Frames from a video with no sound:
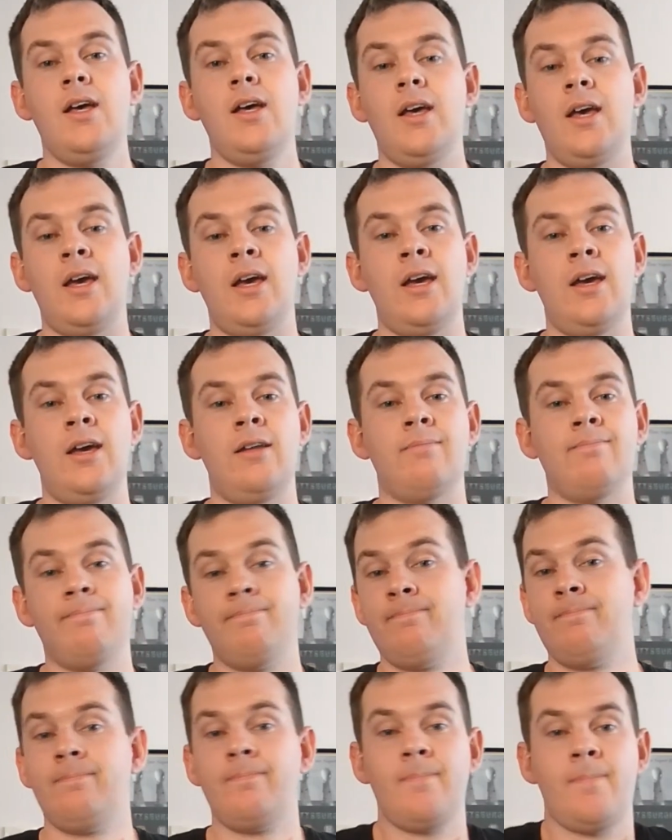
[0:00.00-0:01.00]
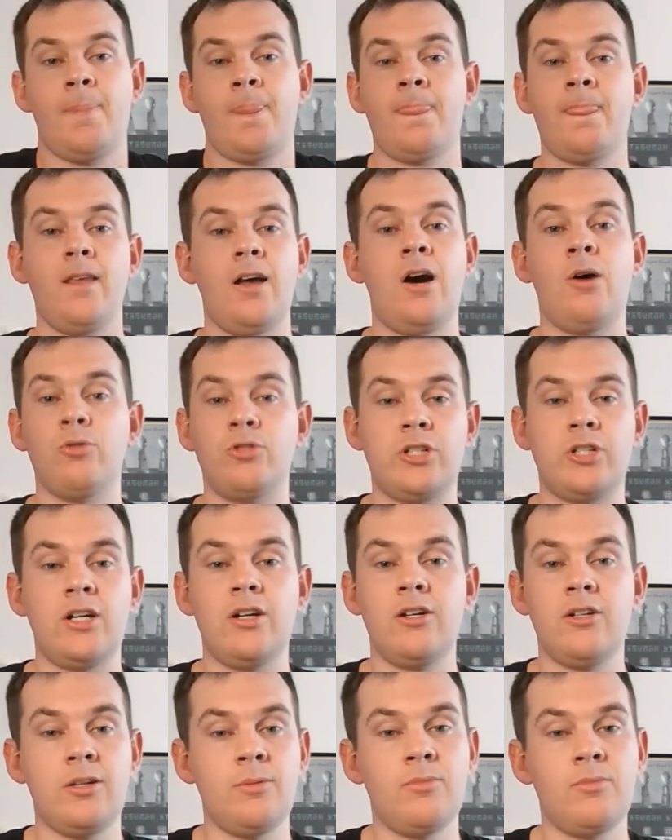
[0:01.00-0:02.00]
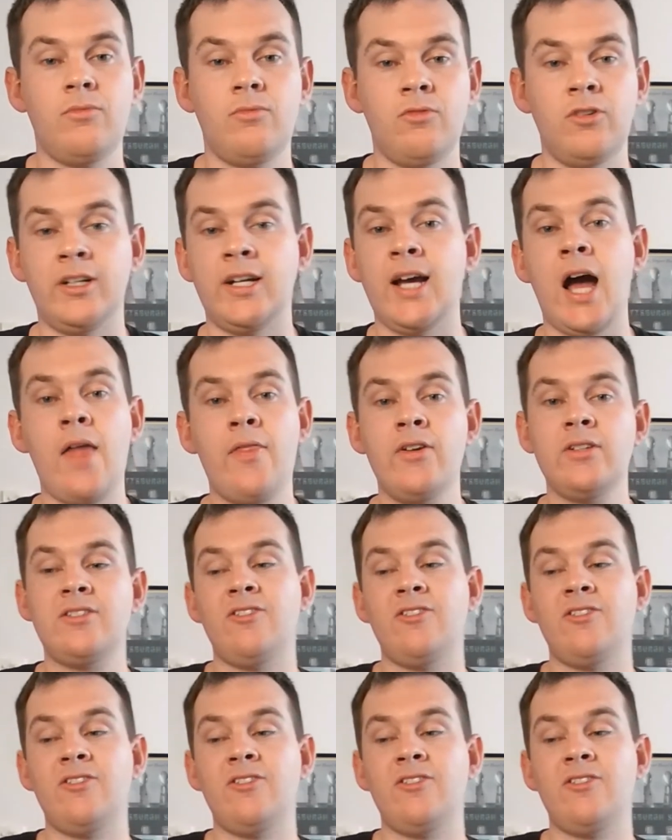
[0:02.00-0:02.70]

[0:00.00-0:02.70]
And I'll cheer them regardless.